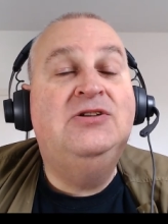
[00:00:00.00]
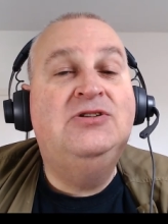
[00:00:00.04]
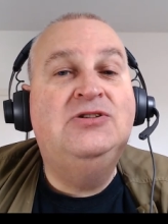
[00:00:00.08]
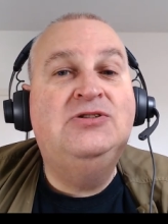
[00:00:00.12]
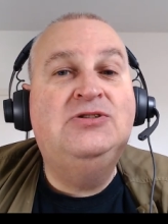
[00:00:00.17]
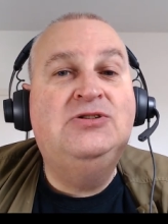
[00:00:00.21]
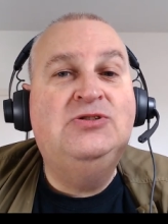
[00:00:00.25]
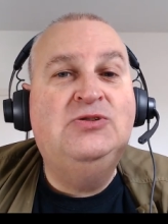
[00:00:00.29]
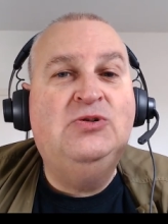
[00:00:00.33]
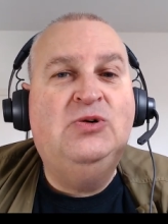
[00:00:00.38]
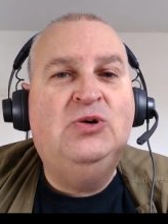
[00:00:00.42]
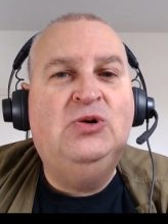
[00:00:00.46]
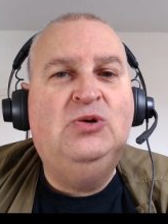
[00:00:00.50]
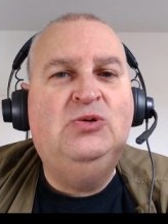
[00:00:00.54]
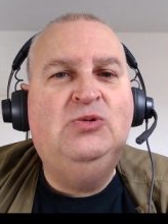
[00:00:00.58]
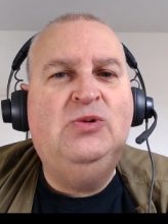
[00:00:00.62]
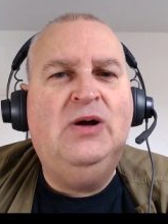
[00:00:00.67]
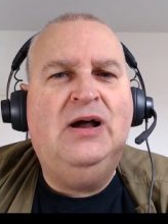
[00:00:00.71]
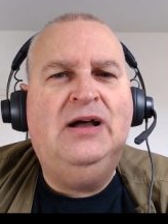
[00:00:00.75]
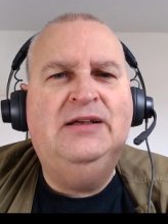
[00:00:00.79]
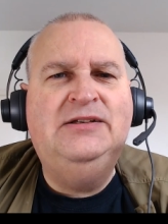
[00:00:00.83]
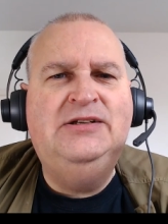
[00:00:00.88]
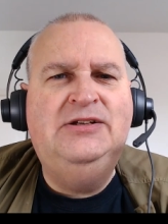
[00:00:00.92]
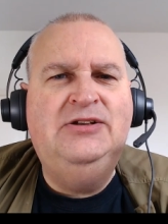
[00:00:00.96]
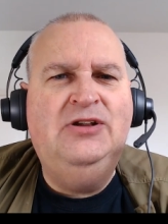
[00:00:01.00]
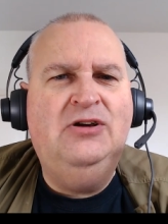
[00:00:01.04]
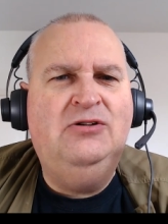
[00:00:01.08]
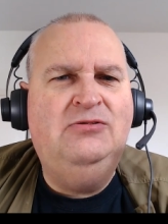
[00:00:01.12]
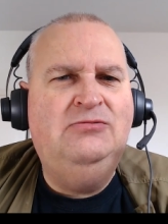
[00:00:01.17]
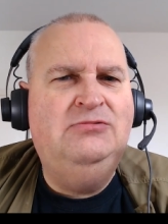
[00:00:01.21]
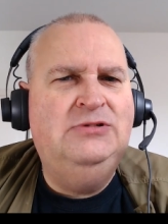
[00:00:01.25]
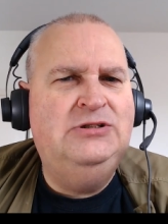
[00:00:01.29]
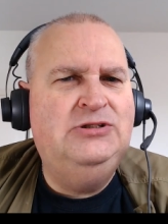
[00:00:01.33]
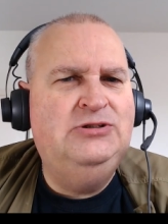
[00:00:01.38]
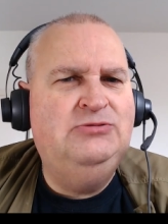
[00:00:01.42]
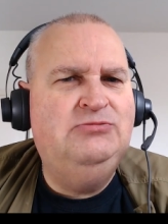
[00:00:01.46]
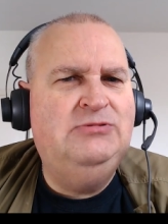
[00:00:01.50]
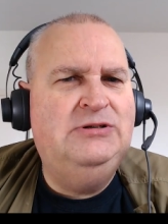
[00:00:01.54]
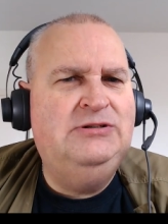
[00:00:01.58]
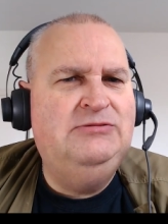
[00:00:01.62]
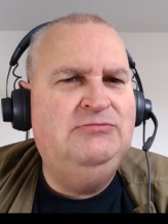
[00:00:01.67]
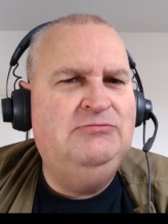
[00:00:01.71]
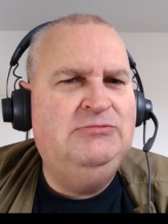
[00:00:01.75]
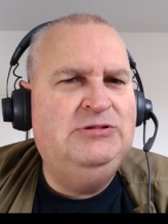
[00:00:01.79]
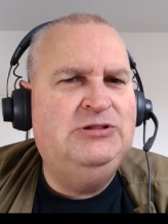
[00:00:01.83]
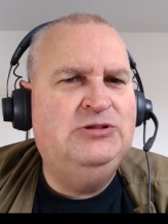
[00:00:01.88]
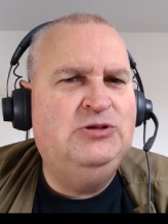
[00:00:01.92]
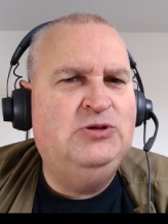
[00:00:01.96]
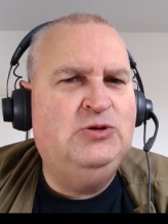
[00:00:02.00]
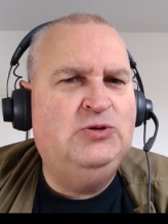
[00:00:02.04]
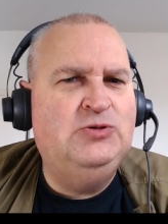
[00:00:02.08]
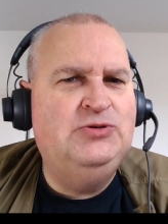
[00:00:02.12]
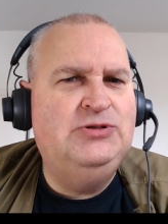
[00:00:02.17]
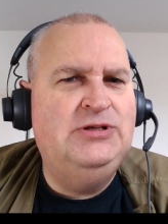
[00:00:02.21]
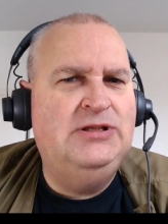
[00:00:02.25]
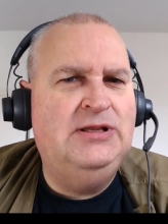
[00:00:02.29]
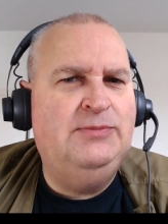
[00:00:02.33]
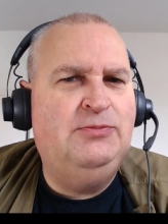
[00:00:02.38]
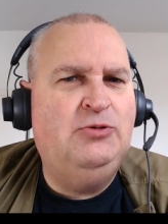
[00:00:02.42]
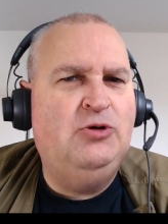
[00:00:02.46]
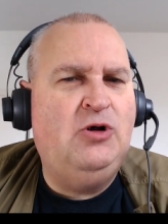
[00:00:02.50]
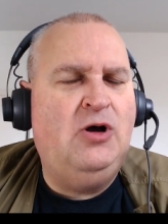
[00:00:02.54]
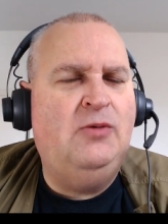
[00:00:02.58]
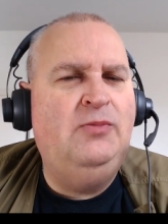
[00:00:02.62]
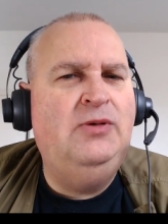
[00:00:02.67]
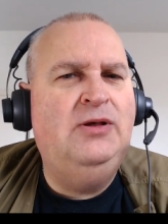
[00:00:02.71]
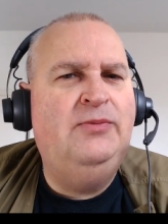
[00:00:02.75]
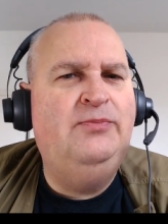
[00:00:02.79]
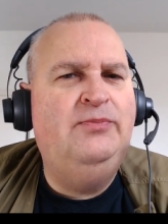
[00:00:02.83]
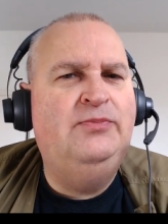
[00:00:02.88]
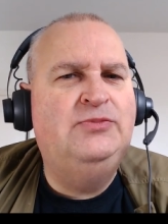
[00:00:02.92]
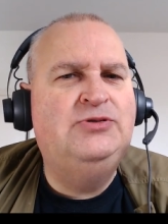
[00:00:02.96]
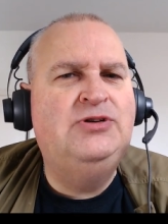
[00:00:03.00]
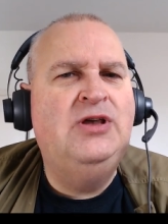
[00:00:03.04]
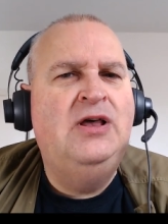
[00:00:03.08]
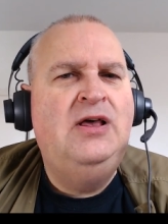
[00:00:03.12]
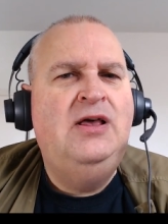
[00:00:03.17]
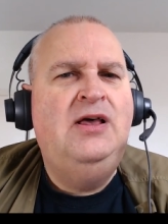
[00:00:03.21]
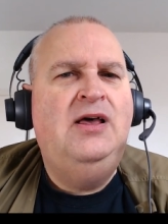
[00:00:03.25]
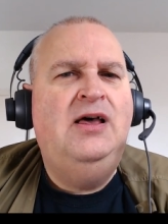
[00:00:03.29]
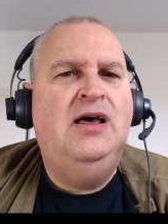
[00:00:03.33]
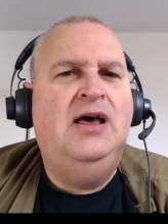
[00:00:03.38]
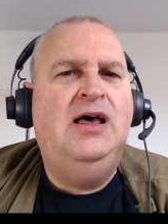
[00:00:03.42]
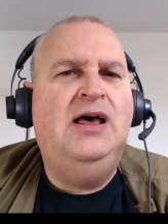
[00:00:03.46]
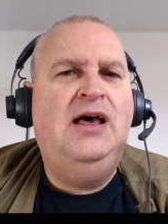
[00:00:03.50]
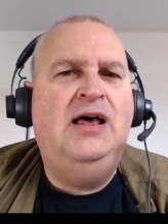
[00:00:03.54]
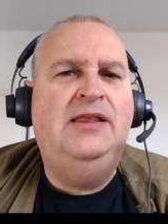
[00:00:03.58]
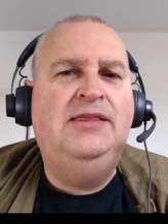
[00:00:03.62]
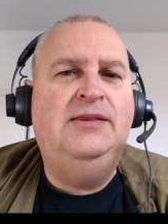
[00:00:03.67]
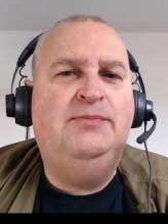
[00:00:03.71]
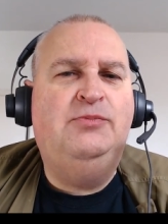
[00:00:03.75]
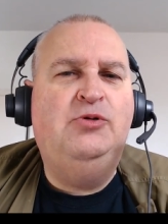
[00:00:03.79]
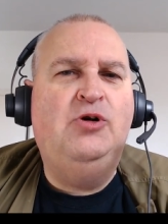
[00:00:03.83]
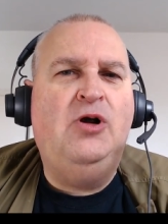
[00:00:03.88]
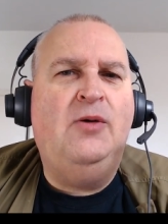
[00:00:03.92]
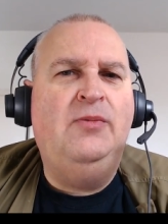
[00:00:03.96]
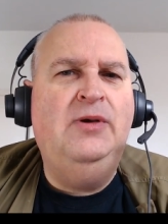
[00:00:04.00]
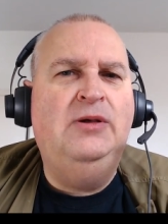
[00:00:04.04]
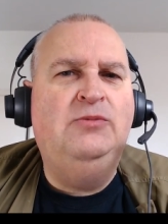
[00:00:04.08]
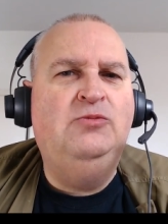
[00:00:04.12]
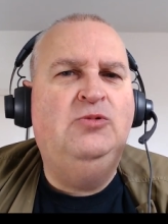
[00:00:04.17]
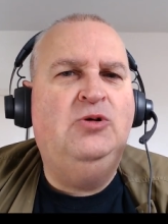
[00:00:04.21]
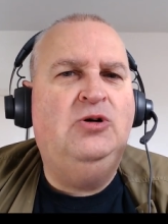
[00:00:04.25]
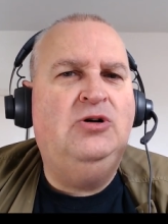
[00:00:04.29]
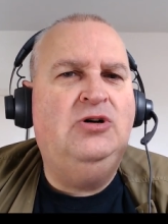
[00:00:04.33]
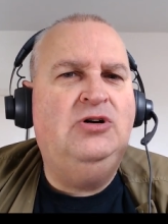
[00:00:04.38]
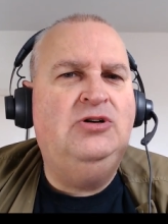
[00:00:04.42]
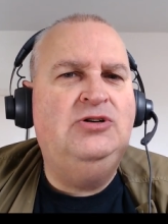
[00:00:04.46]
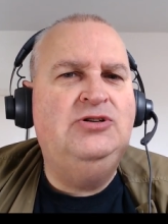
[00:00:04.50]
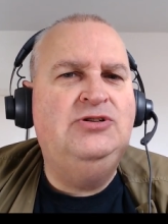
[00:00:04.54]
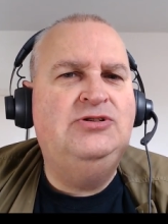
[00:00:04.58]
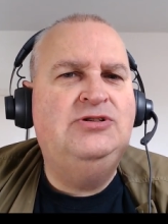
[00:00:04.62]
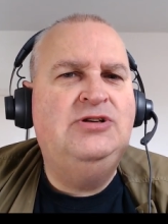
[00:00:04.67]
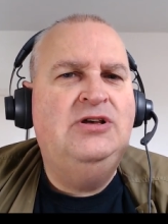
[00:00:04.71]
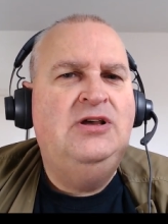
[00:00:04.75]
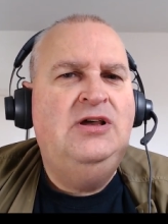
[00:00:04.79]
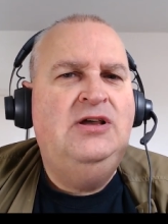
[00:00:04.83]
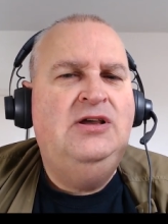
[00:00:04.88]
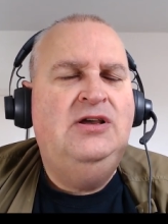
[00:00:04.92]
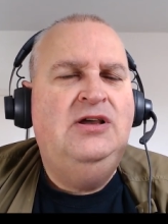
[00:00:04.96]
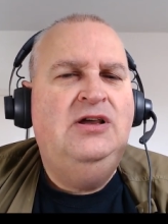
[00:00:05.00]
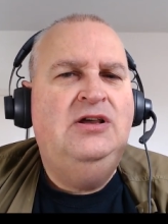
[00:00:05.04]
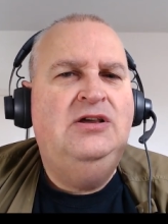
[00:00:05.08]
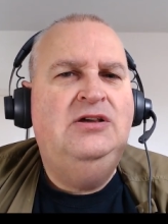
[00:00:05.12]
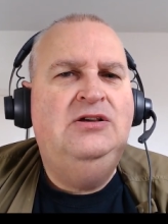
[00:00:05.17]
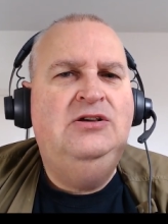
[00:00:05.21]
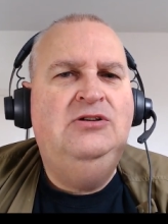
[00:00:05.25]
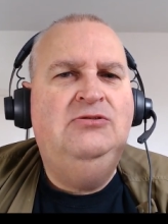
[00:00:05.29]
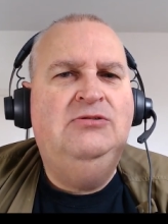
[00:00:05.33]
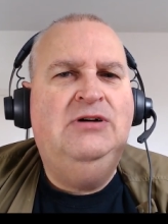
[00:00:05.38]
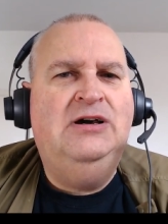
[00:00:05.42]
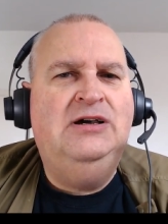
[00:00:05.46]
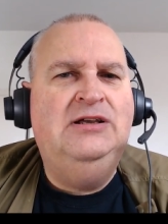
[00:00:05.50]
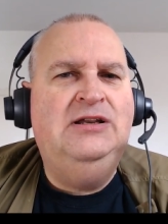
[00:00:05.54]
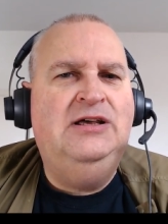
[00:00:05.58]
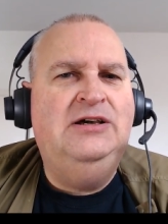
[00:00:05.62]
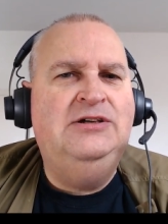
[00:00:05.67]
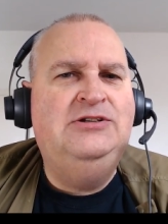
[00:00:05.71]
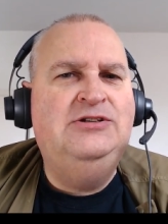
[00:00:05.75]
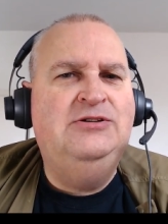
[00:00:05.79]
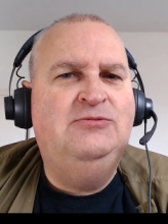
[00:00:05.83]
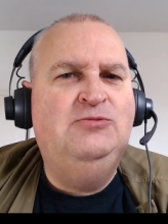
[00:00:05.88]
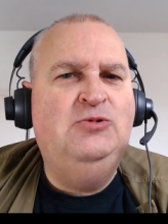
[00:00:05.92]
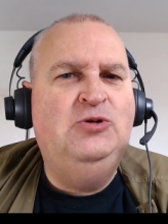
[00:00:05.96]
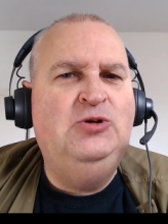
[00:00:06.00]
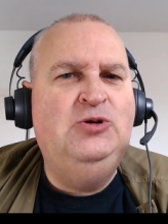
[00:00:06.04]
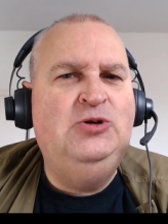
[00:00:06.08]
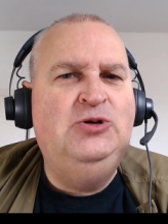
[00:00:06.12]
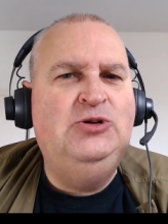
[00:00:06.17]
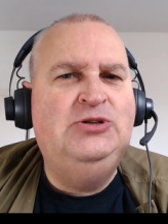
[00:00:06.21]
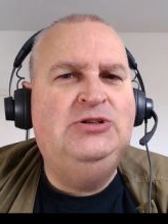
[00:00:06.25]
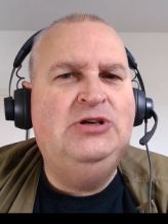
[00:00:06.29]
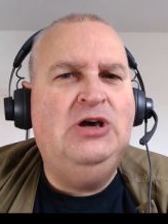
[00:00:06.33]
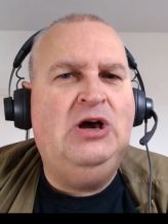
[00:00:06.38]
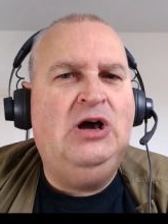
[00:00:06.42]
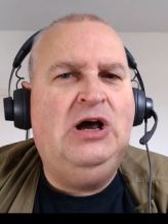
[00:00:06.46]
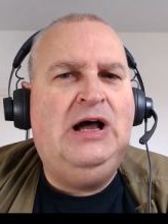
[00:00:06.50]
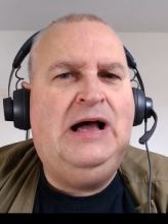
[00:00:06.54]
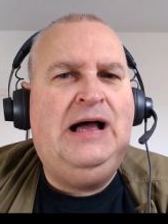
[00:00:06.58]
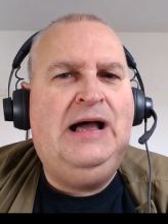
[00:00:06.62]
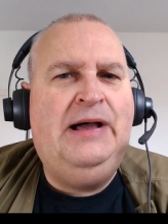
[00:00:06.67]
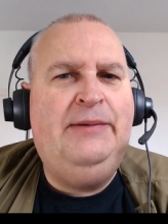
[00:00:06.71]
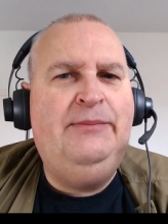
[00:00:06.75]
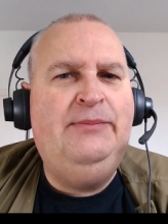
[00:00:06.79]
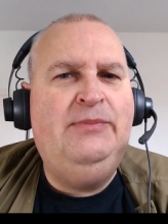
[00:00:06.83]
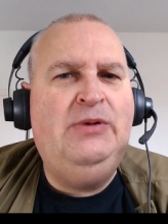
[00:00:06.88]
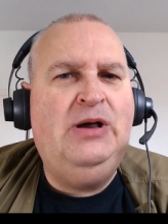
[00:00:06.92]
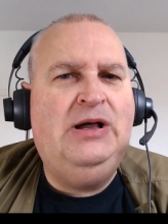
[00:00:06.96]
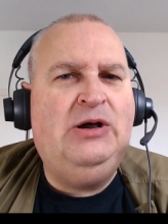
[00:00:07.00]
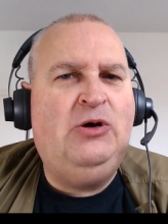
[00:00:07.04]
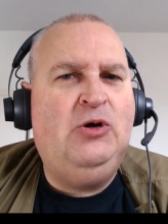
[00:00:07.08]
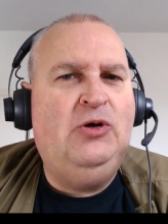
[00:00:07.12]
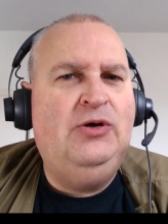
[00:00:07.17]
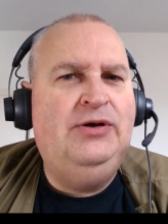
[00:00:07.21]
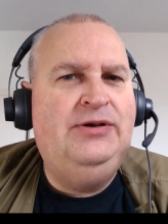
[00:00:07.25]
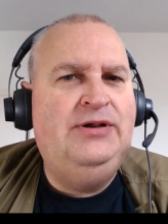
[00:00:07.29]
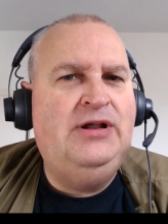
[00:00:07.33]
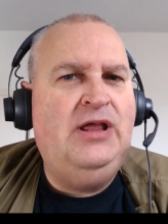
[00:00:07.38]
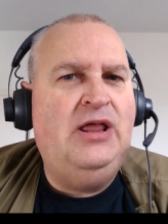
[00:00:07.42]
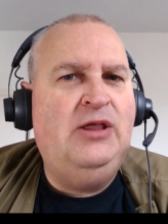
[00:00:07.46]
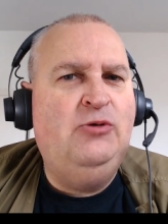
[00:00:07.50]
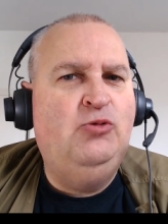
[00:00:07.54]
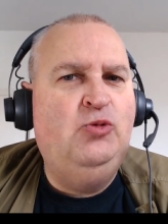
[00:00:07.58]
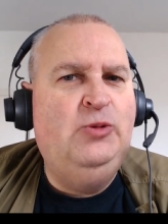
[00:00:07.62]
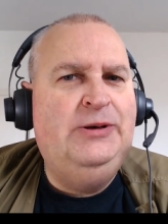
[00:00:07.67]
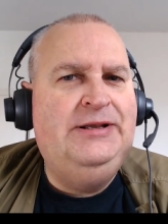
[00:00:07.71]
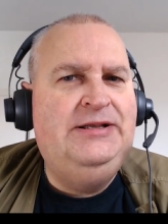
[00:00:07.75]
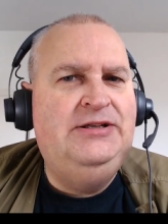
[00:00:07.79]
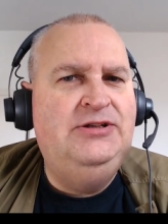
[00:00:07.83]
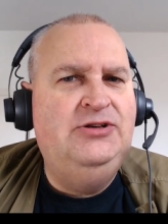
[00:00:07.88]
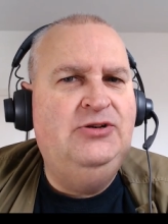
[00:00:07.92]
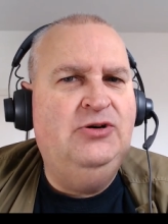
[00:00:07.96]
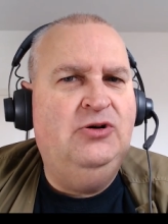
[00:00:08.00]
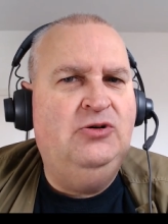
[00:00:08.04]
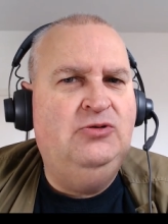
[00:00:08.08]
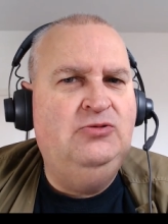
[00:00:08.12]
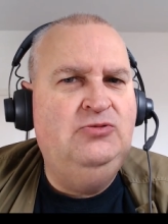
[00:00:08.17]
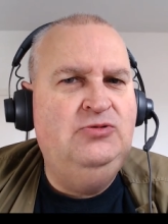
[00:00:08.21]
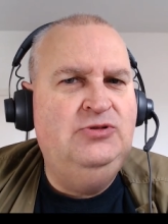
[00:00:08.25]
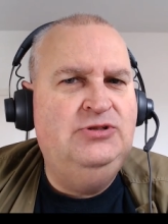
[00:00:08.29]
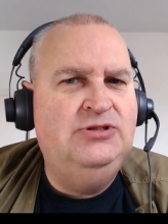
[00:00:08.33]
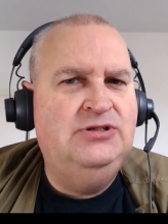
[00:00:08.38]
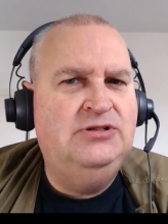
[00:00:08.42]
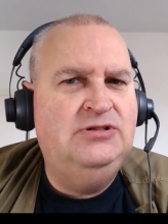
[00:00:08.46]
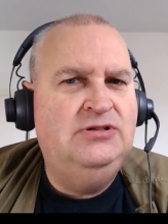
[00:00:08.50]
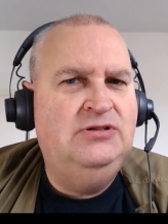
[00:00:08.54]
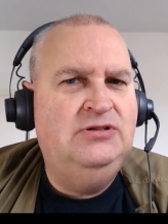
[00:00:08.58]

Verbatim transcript: So I didn't know which one was causing the problems. And the problem was you highlight a word um, on Windows